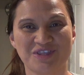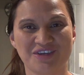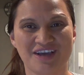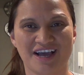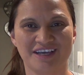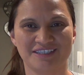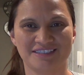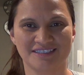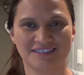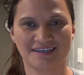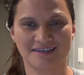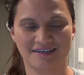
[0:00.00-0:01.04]
with you guys
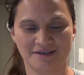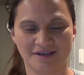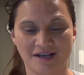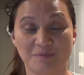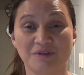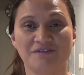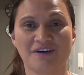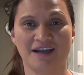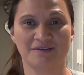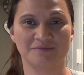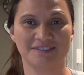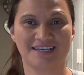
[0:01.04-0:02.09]
the couple of
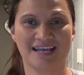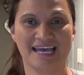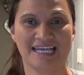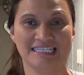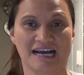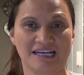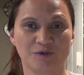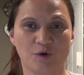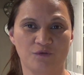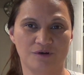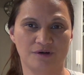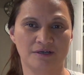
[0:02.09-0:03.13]
items that I had gotten
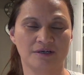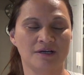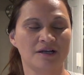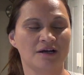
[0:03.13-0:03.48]
over